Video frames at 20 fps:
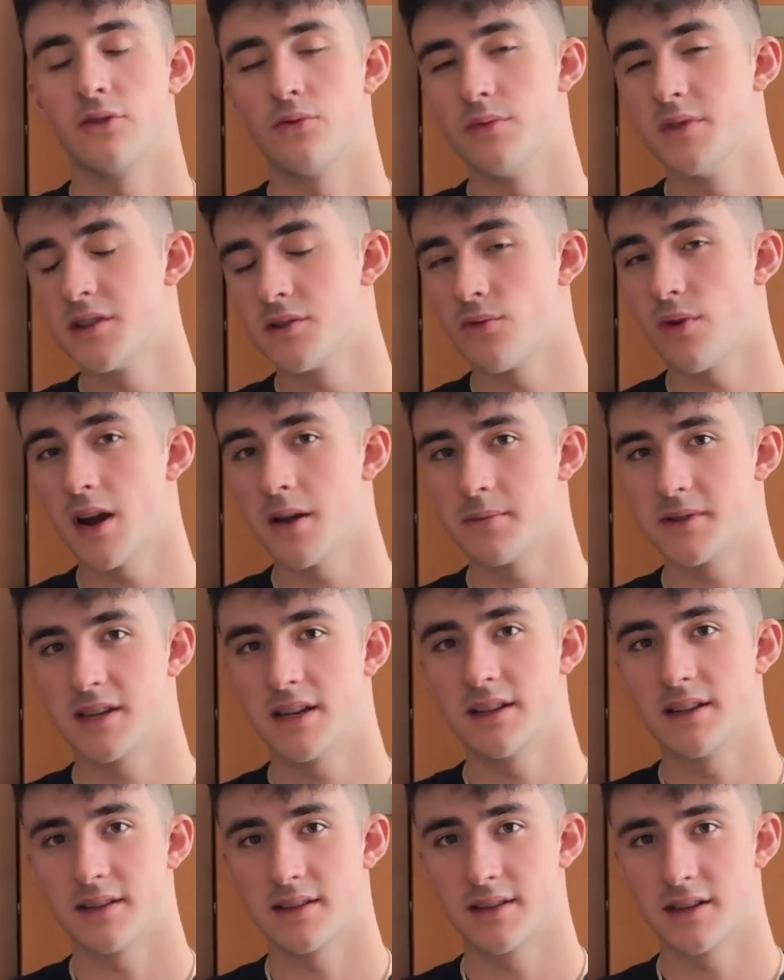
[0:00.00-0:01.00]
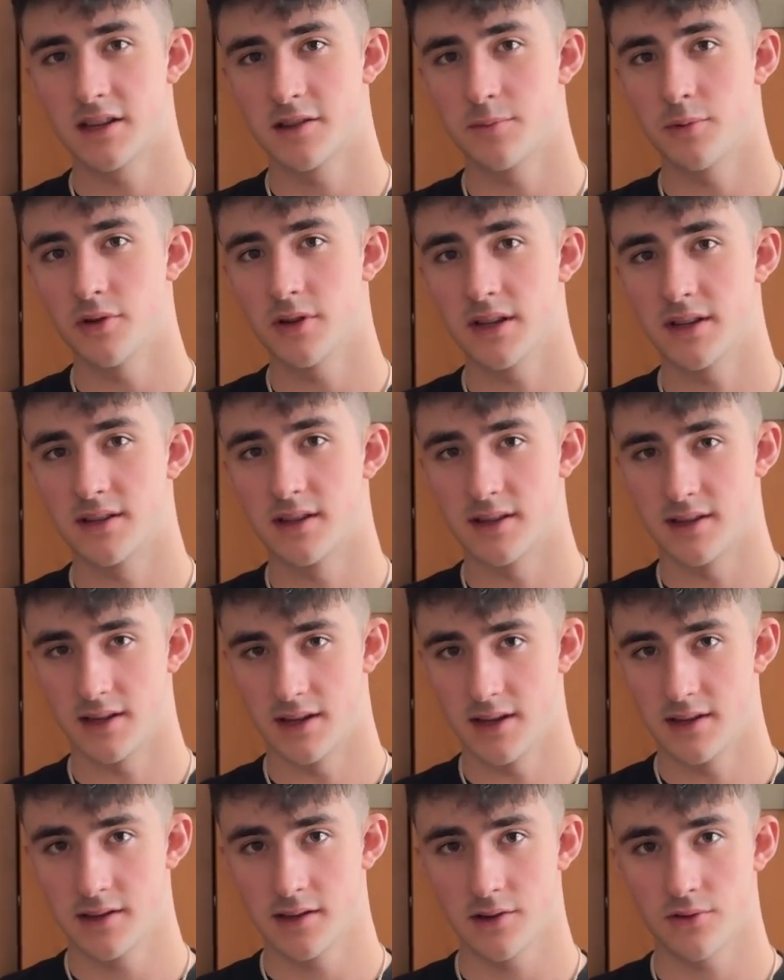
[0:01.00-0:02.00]
the reason why I'm saying the 6-bolt is
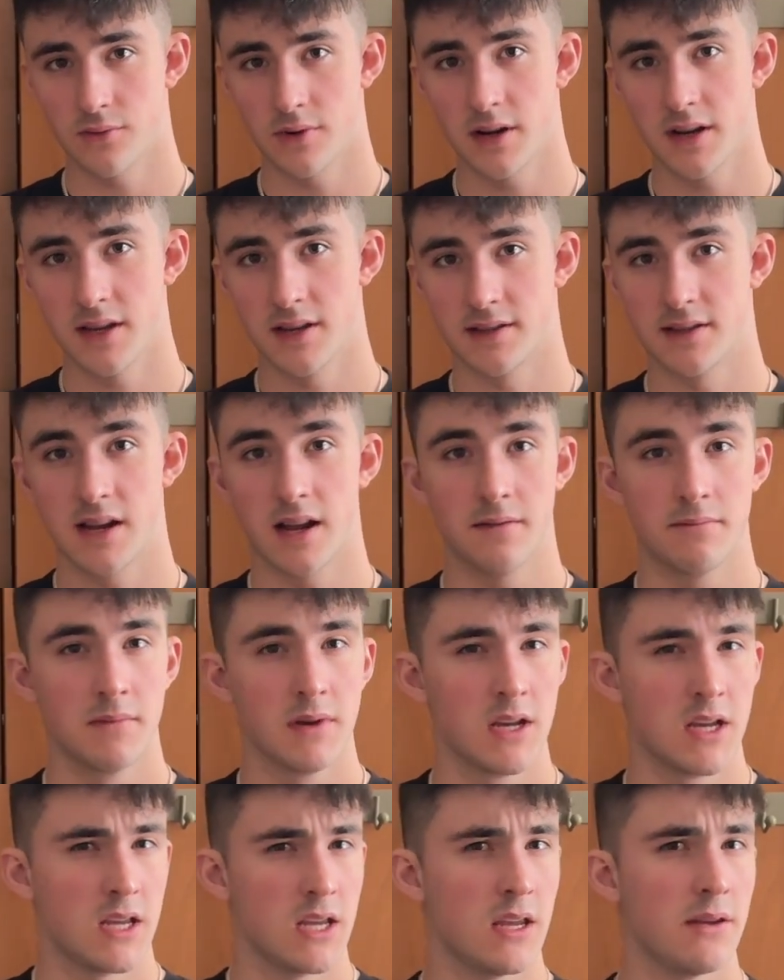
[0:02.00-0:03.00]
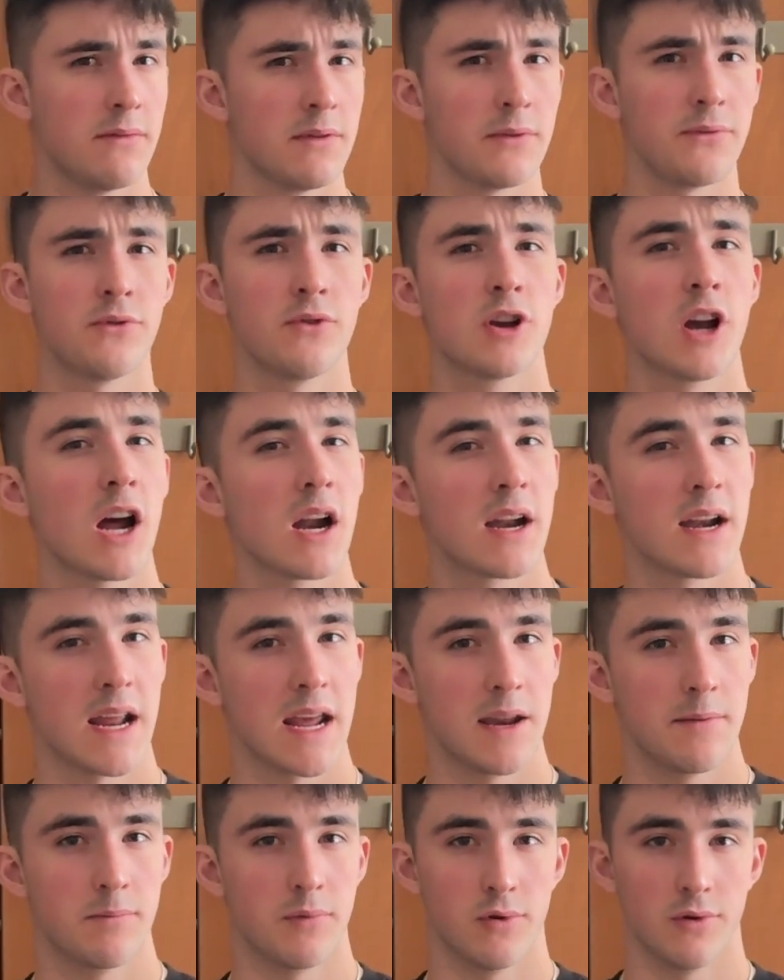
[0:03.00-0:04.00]
the easiest one is that even if you got an
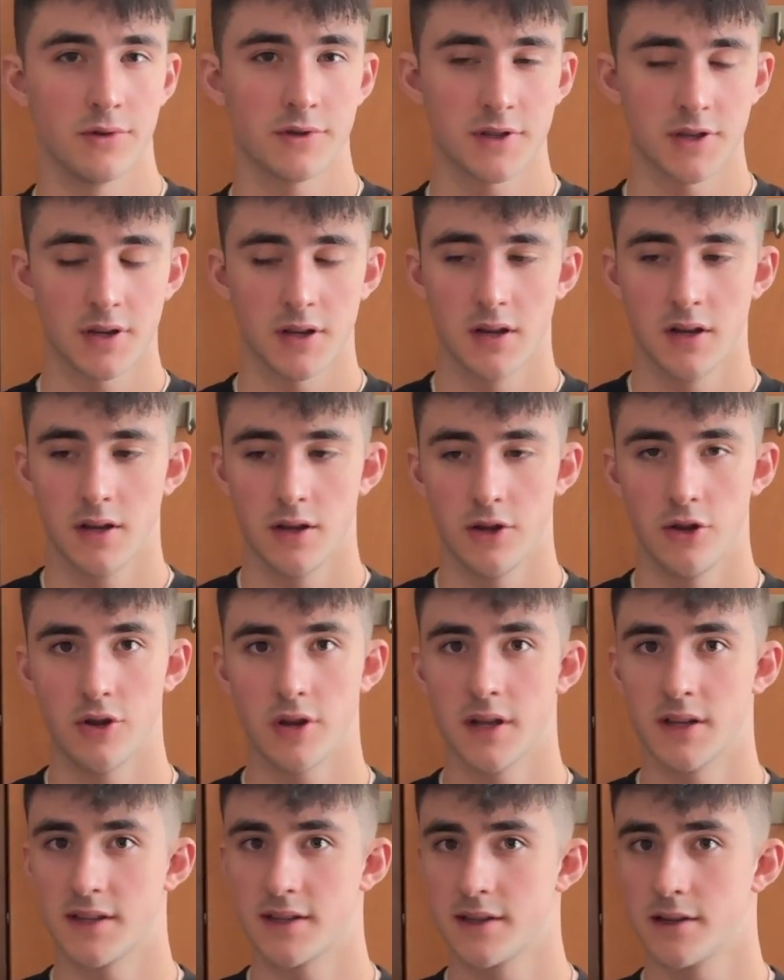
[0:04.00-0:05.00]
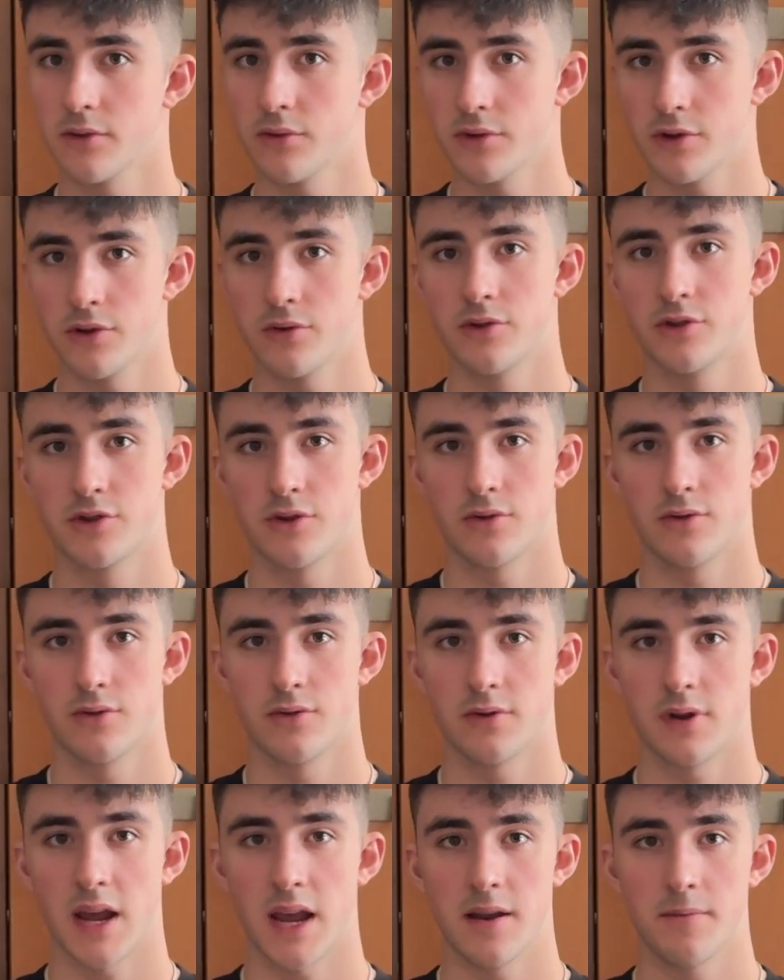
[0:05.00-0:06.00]
8-bolt, you can still use
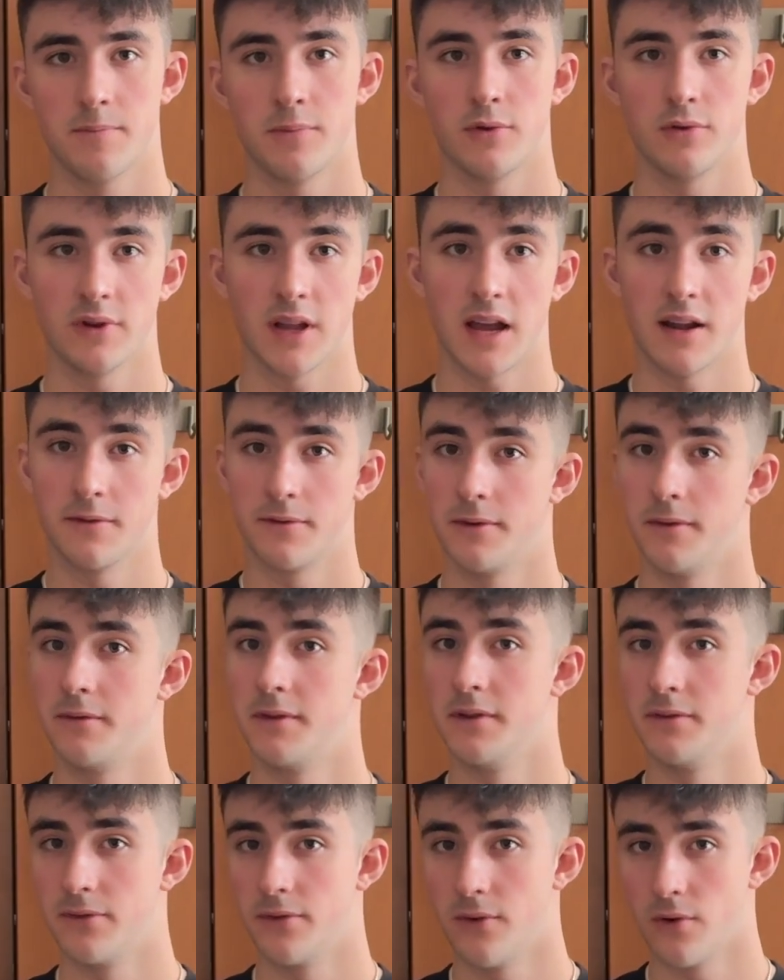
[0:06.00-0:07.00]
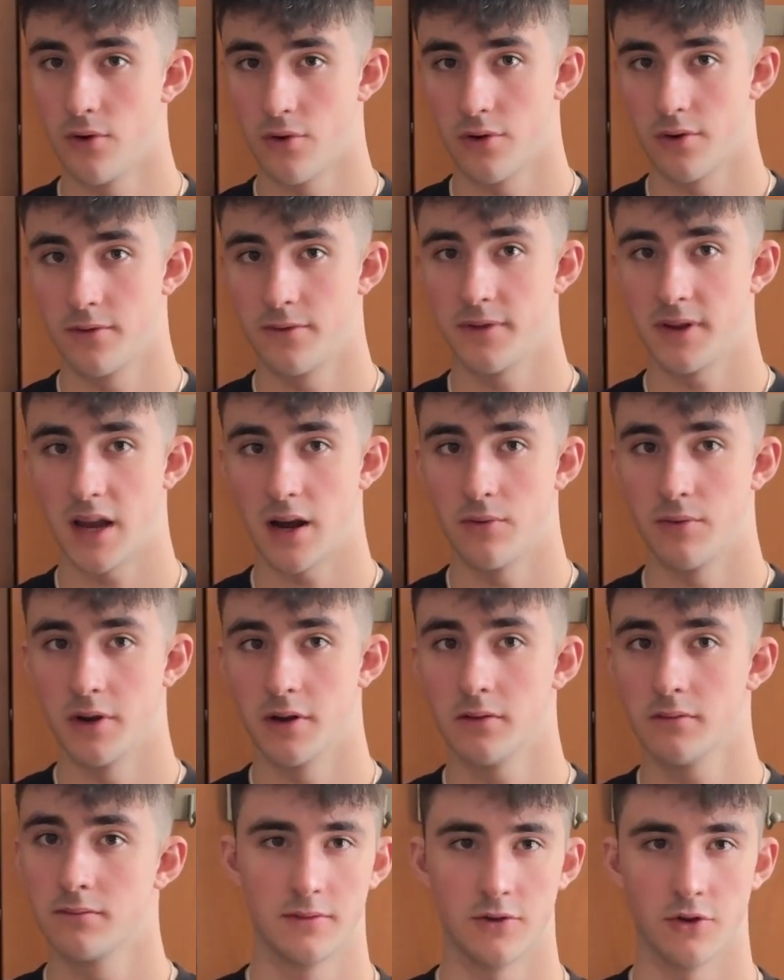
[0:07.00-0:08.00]
your 8-bolt N54
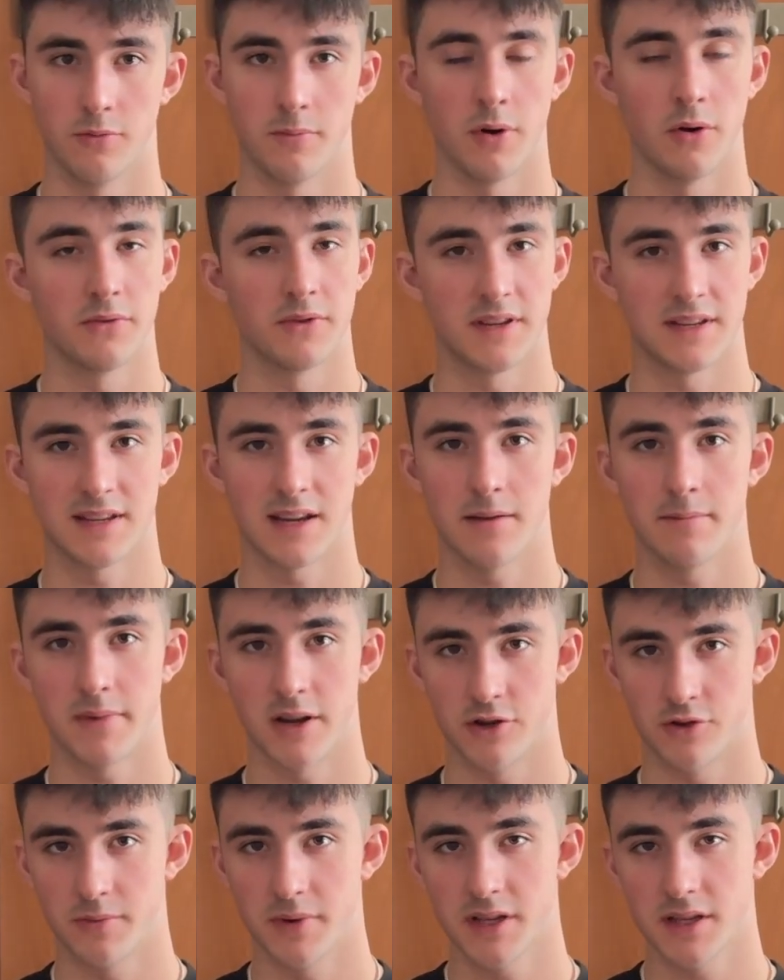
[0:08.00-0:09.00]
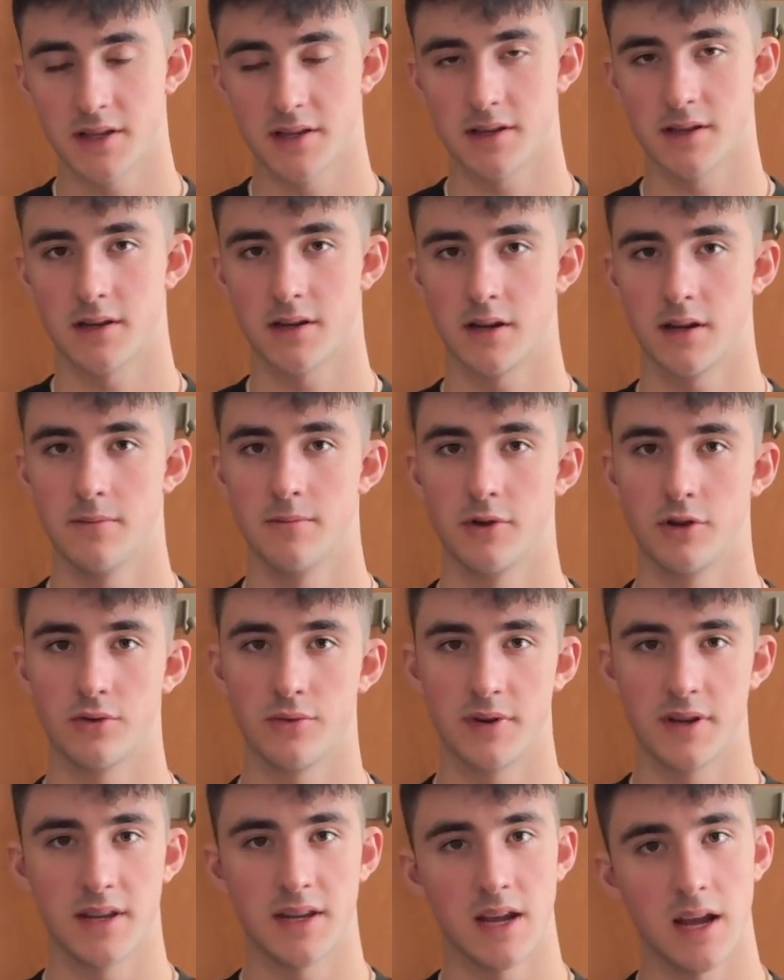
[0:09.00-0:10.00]
flywheel. They're both the same measurements in
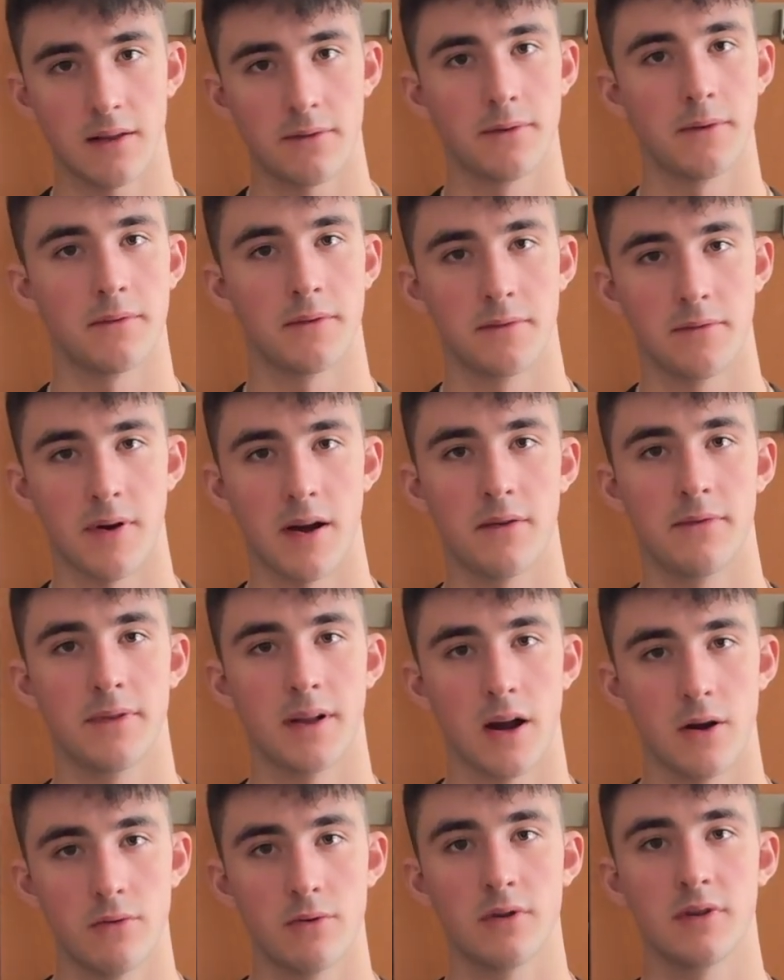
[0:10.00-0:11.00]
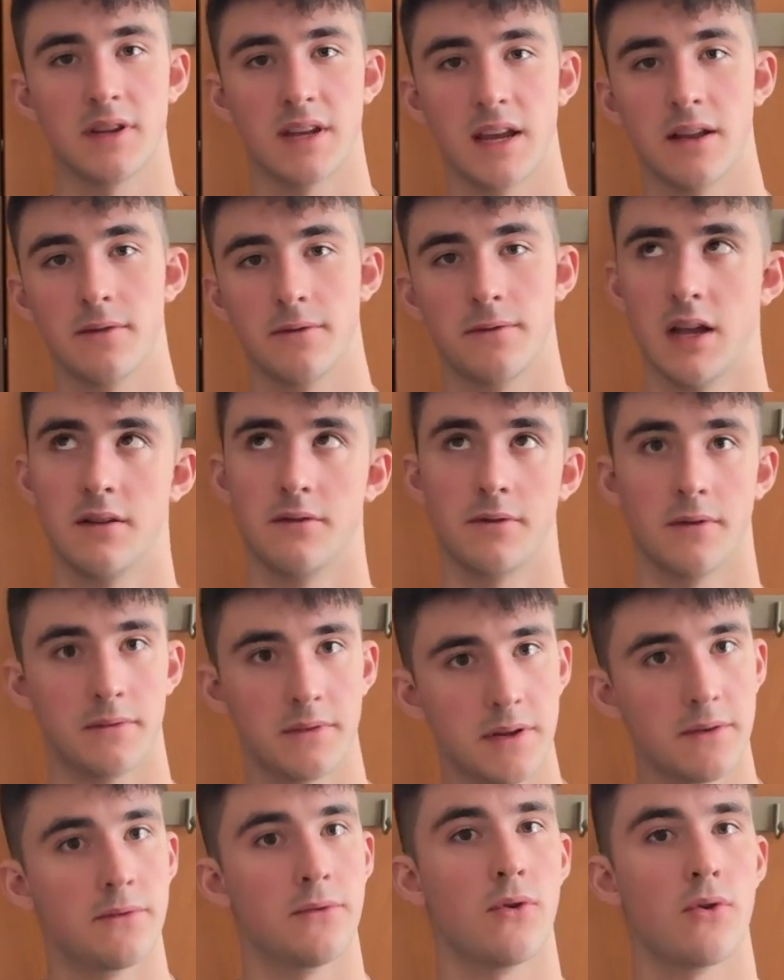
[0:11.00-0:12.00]
between the N55 flywheel and the
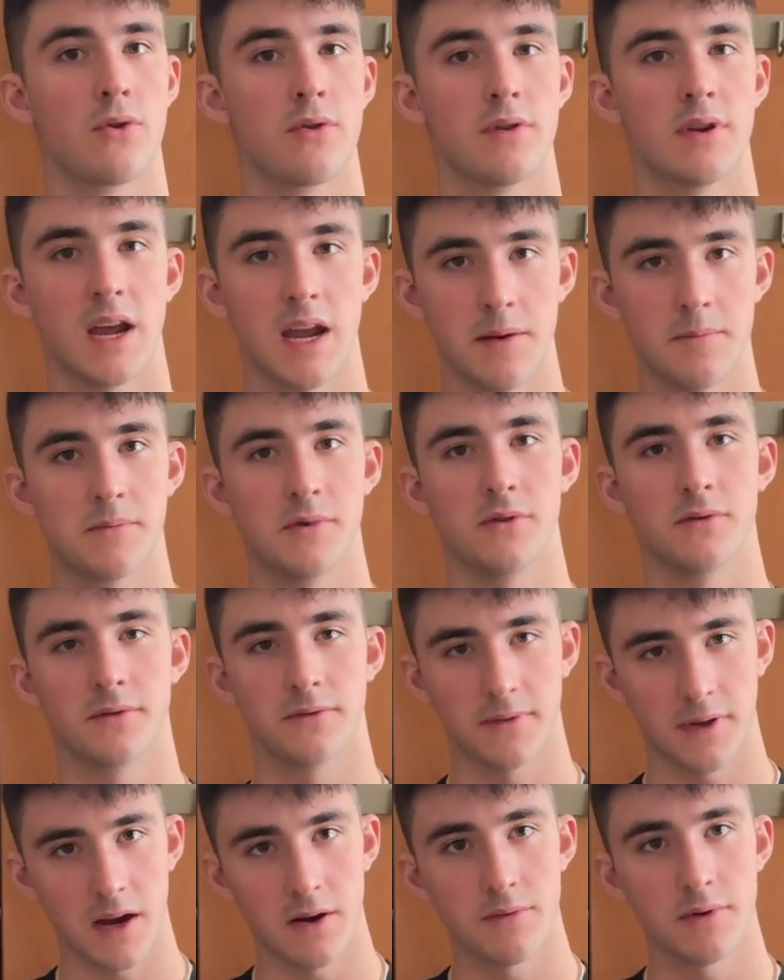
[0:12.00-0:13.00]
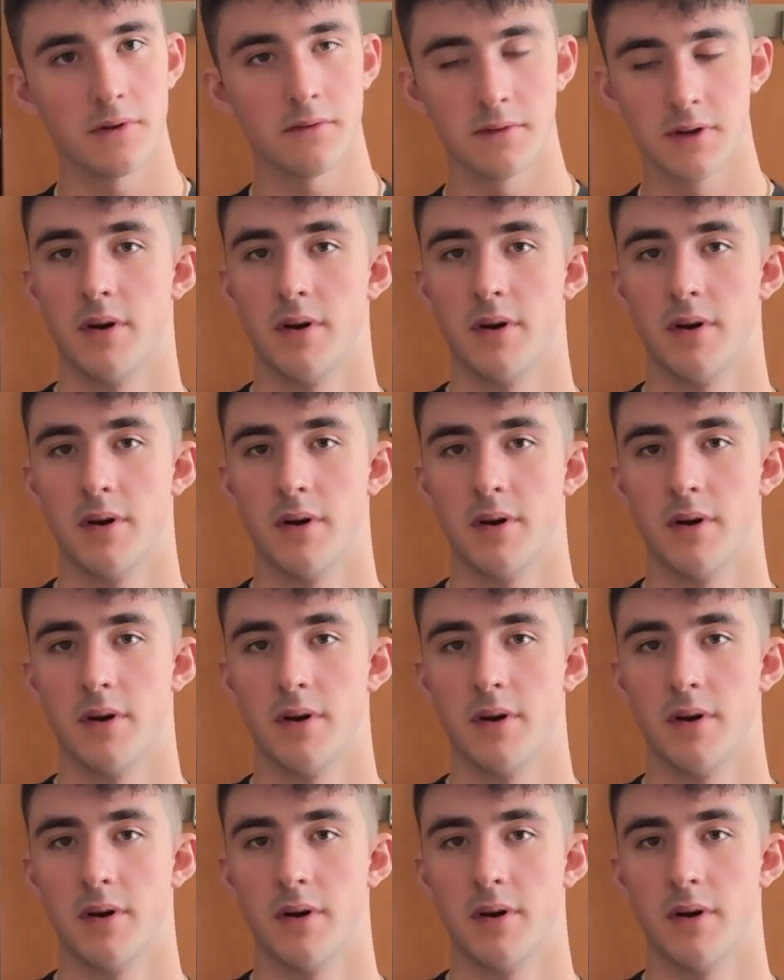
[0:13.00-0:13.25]
N54 8-bolt flywheel.